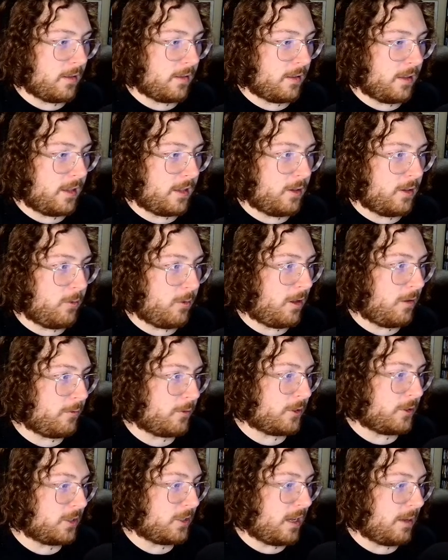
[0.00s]
thank you all
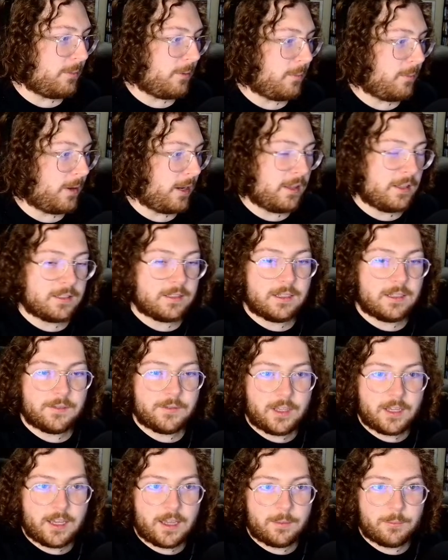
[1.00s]
for stopping by this
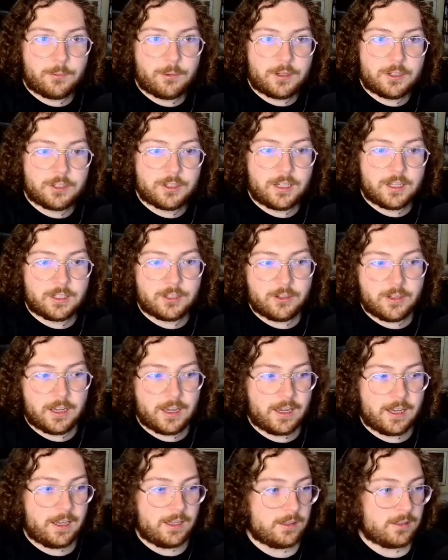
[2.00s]
evening. I appreciate you
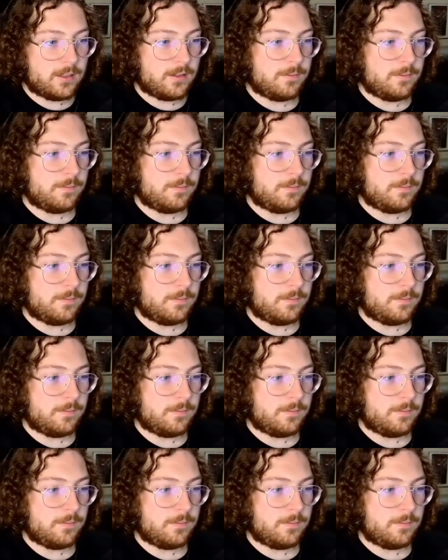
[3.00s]
guys.